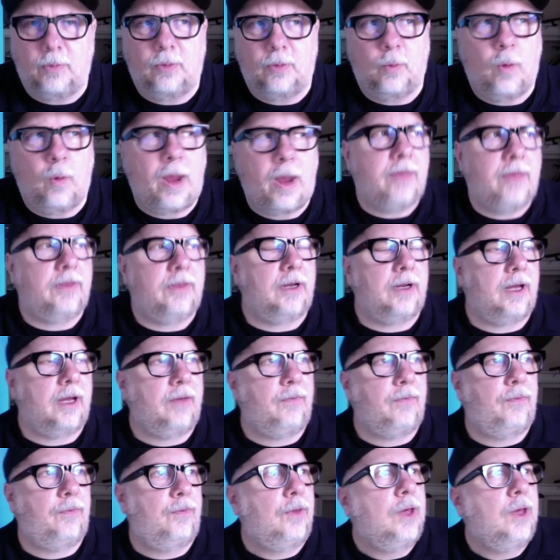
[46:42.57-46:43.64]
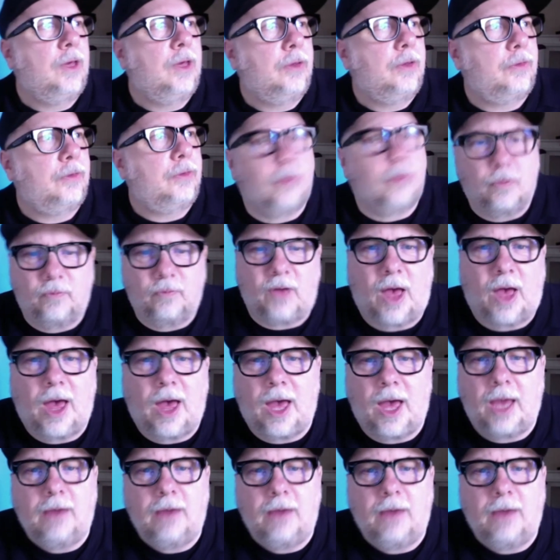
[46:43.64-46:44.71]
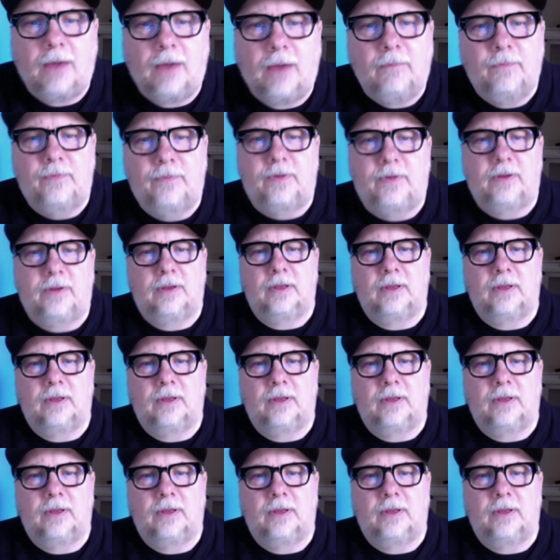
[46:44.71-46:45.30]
the way that I've survived